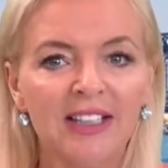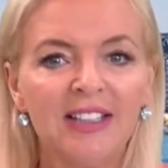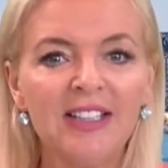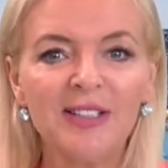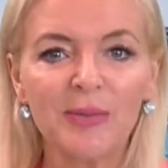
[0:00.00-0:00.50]

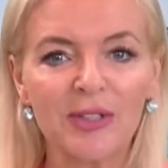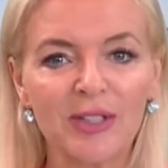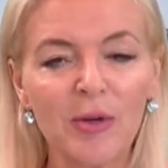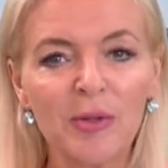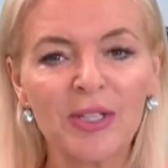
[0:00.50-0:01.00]
These were
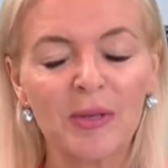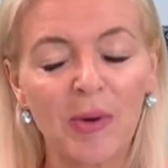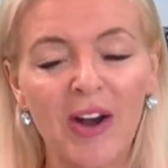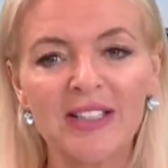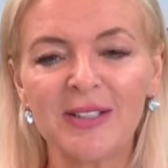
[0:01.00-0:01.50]
sold at a
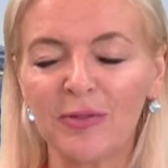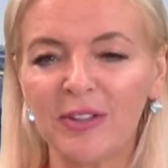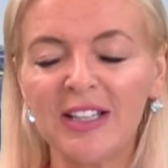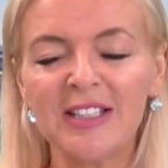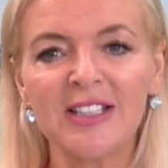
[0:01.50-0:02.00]
price of
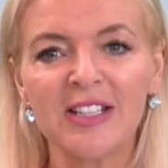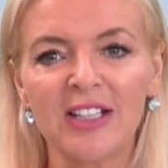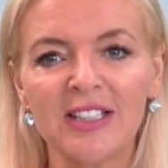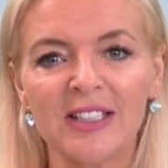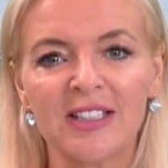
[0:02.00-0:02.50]
thirteen
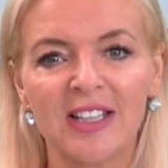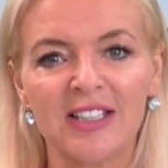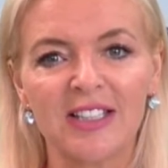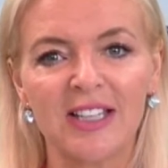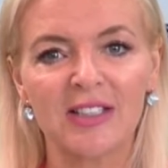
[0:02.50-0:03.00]
dollars and
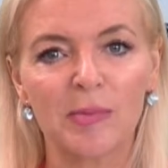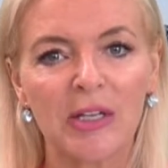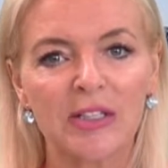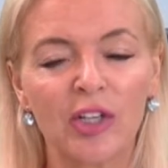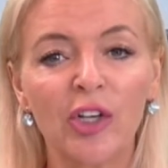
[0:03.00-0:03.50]
thirty cents
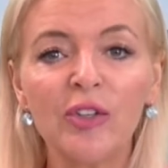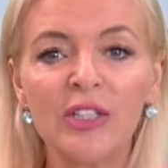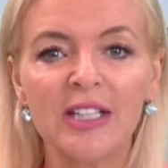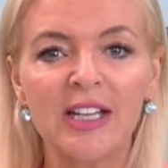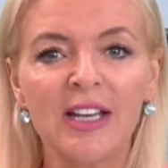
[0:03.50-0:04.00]
per
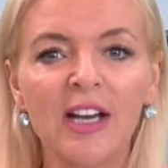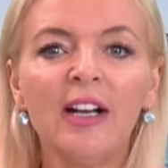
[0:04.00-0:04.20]
security,